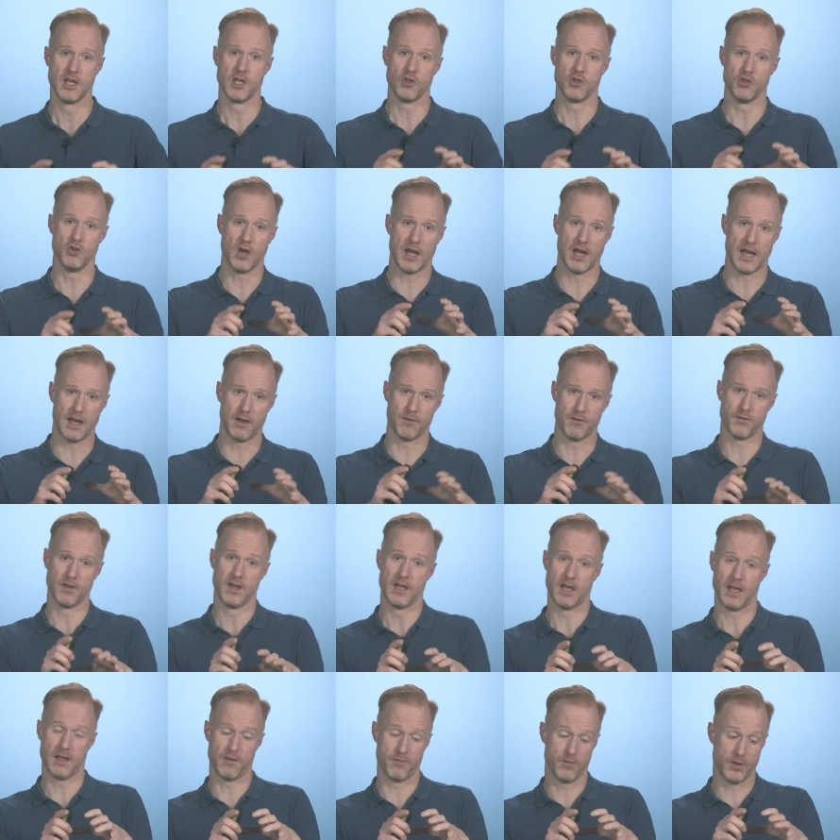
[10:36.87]
You have
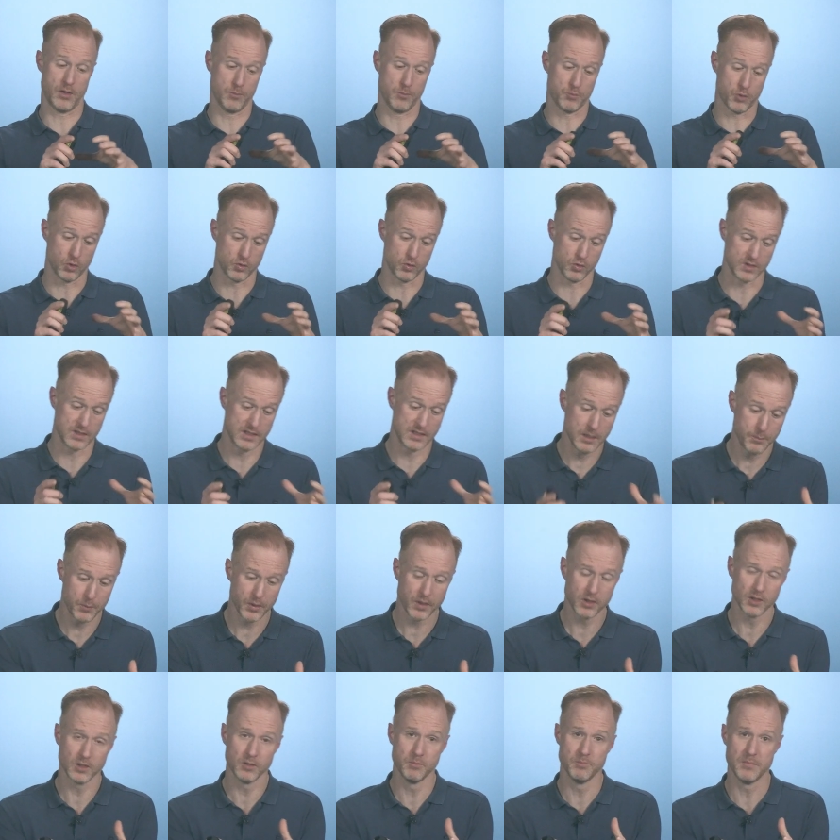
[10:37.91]
a very
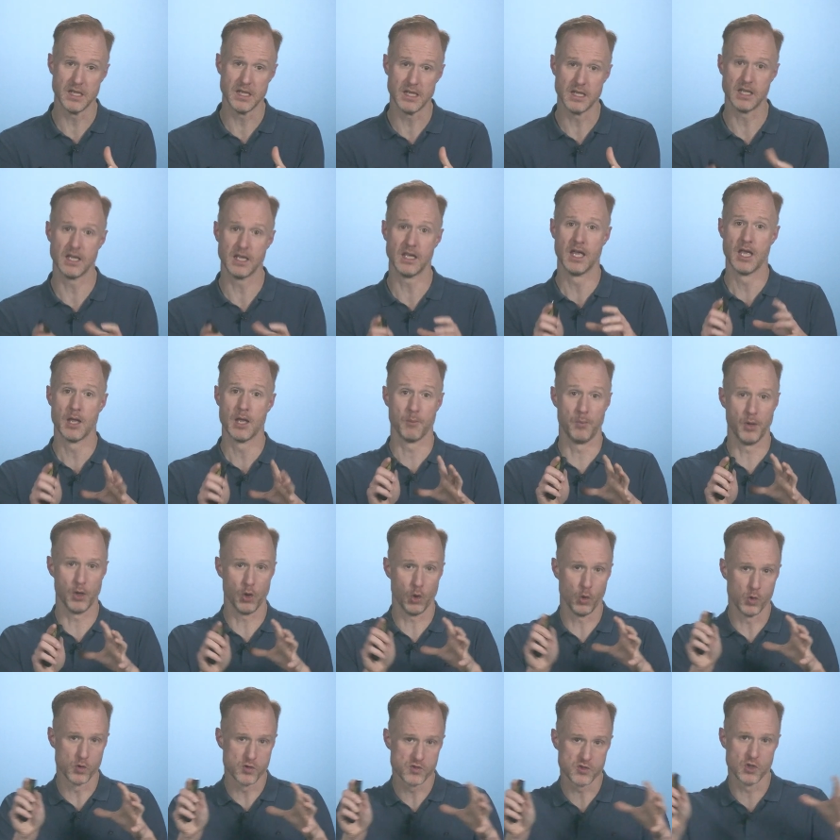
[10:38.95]
prototypical meaning, but
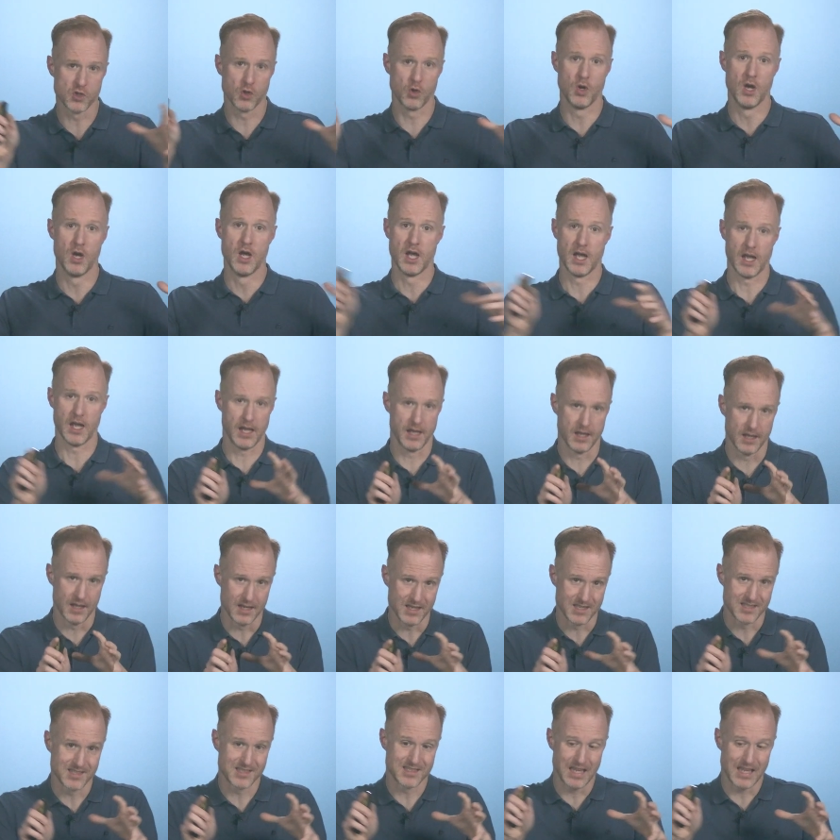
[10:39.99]
also a
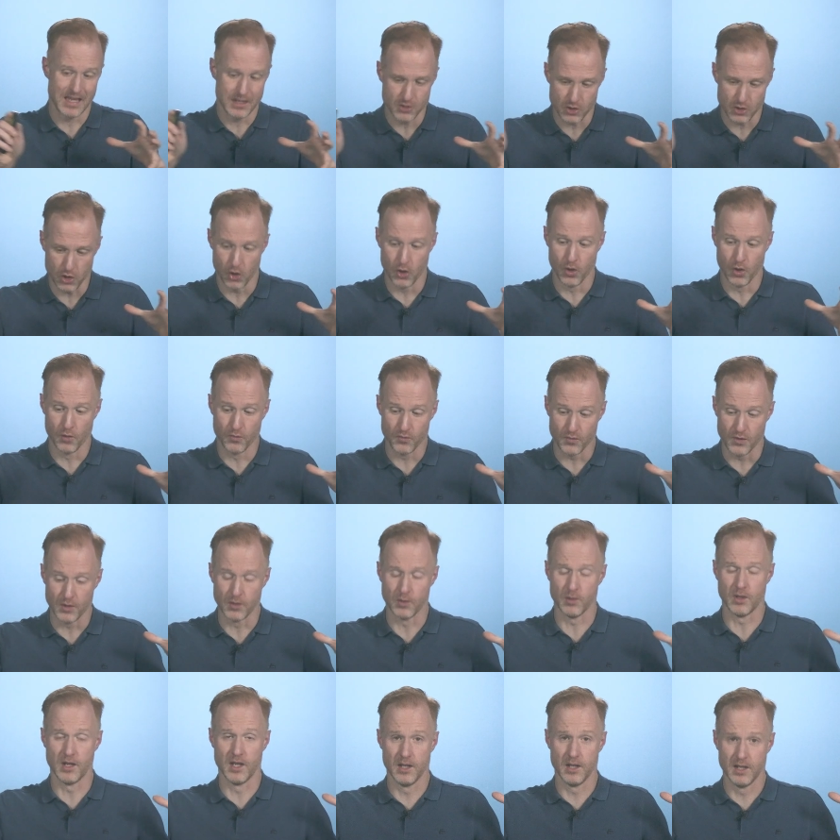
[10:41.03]
set of
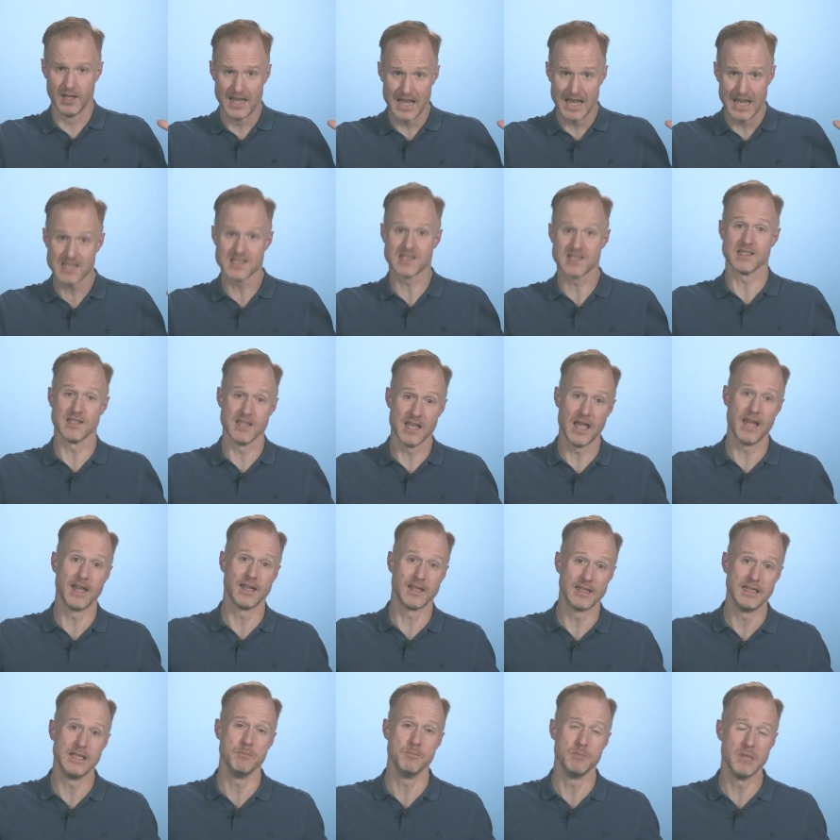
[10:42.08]
less
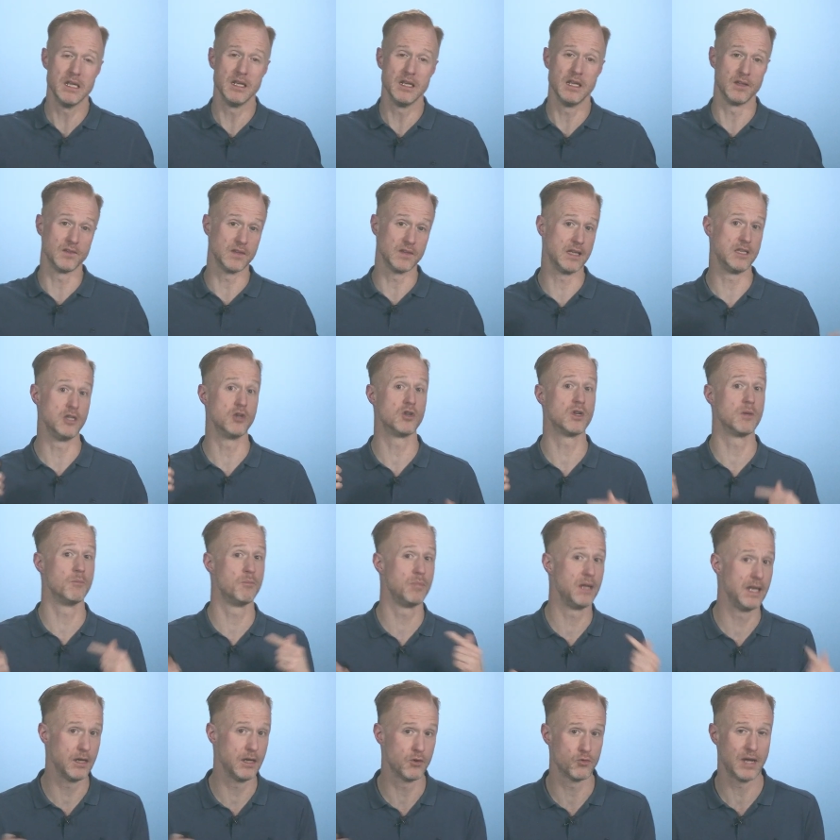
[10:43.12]
likely meanings, and you can
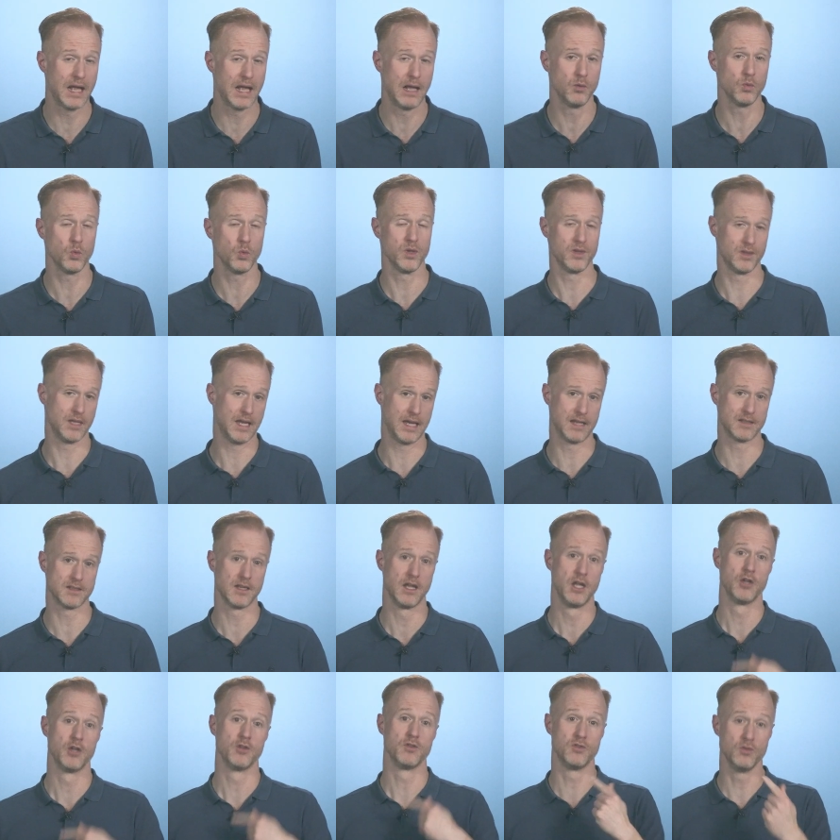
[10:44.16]
play around with that
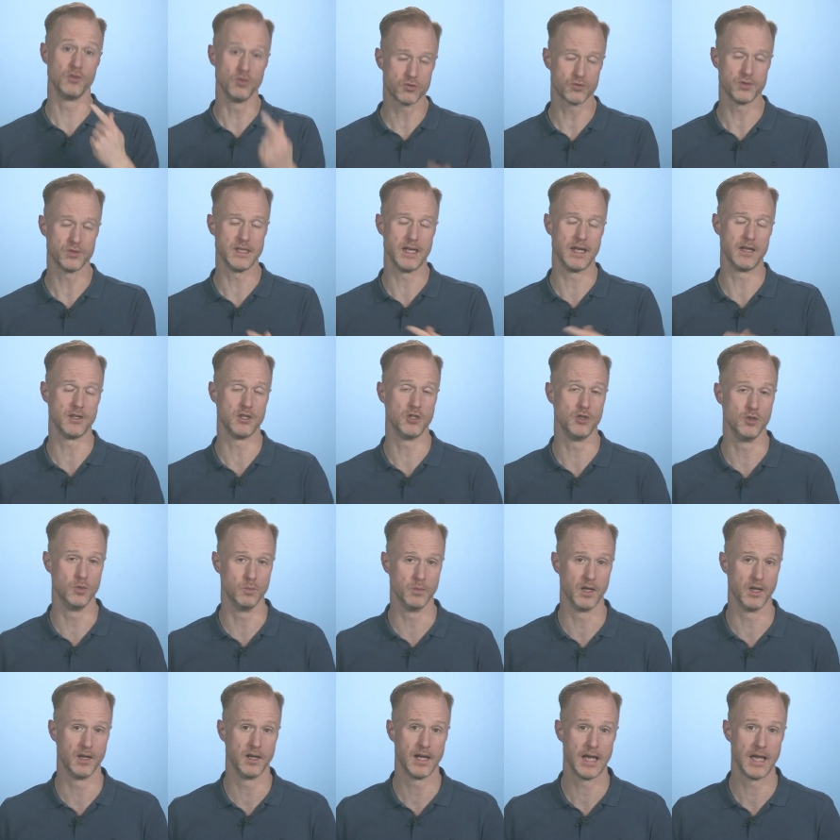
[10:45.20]
to create
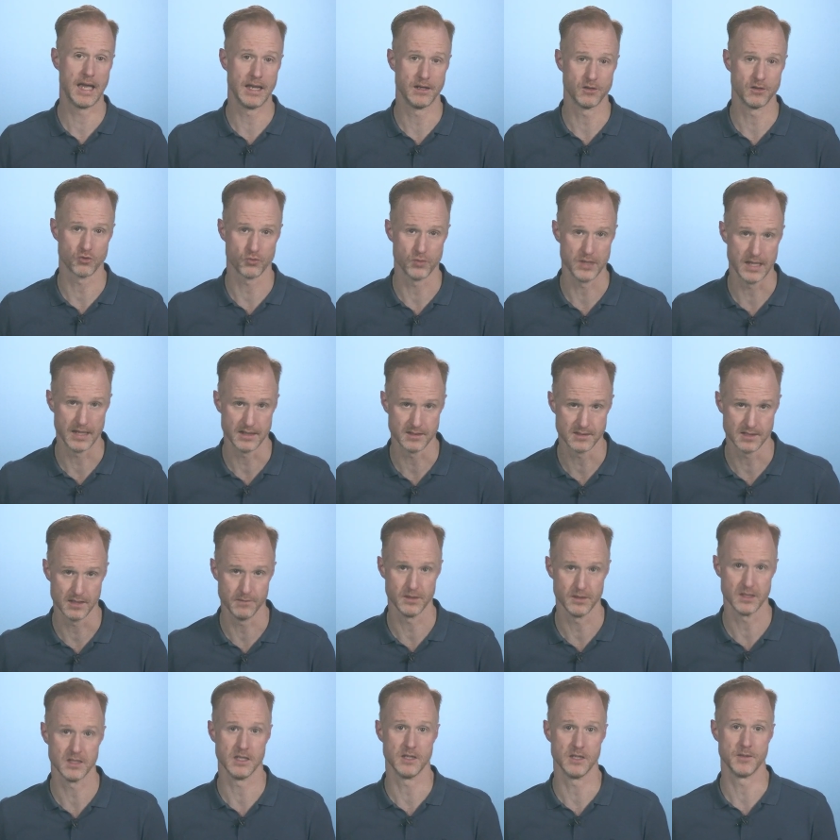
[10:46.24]
humor and
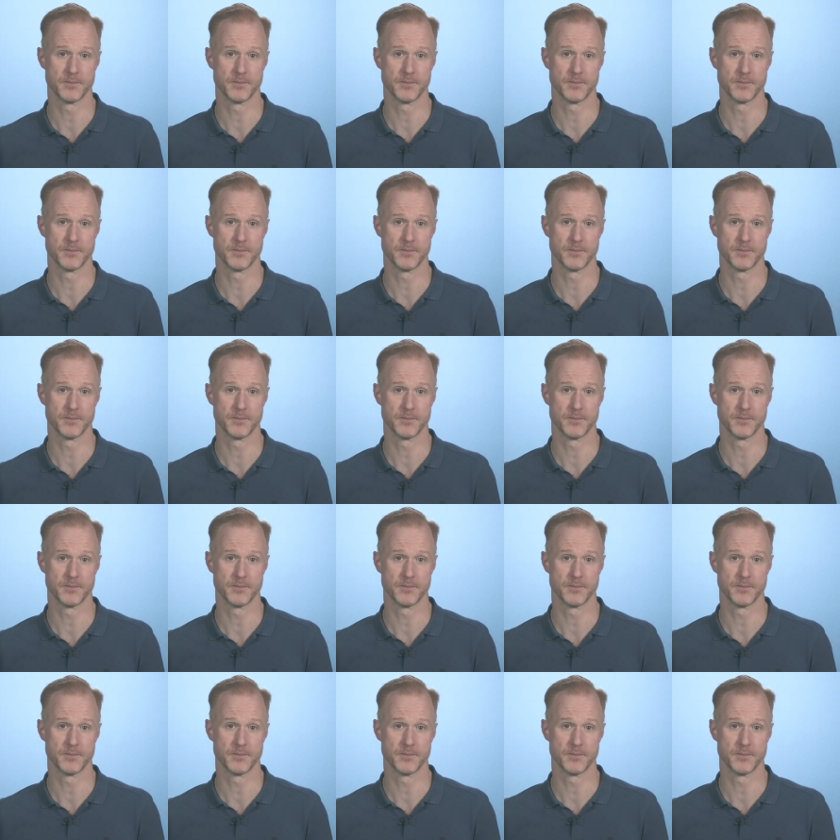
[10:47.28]
creativity.